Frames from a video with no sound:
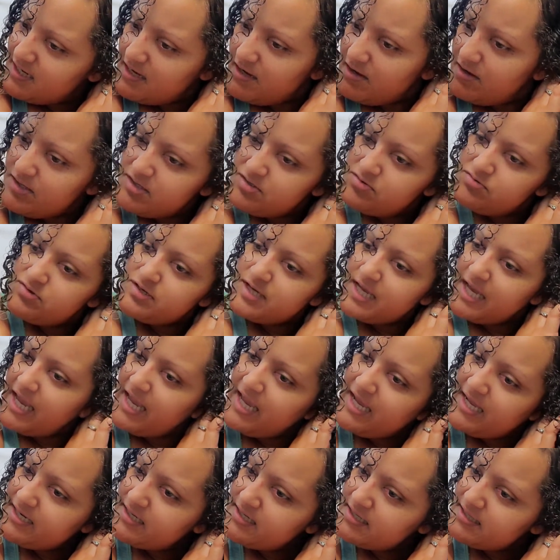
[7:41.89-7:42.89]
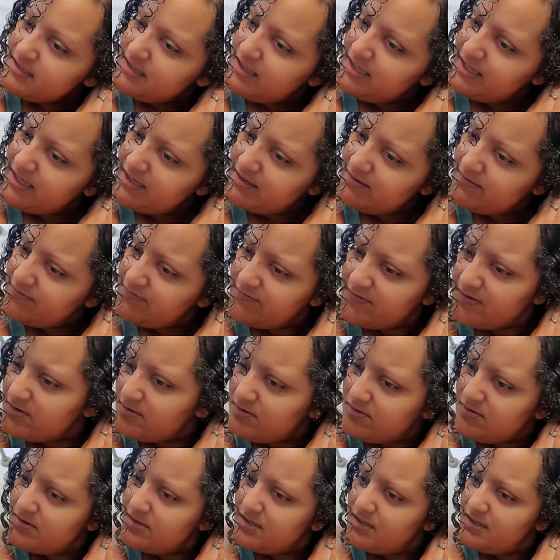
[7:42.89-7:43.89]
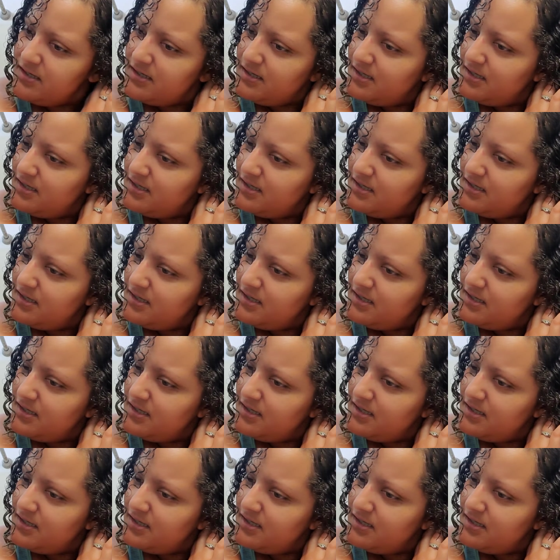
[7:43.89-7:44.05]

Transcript: how you can't like food.